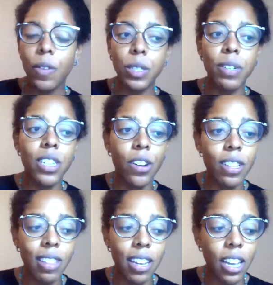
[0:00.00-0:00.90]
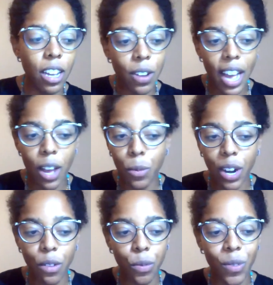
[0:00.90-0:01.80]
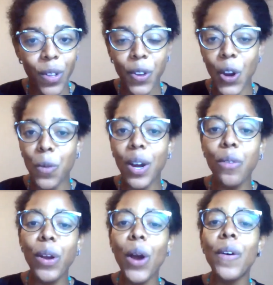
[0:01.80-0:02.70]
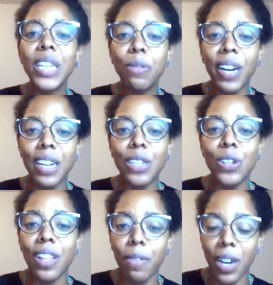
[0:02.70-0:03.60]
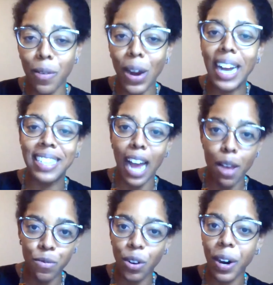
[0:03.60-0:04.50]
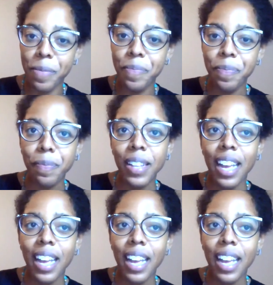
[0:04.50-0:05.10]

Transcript: was we started thinking, okay, what if we always wanted to do that we never had time for?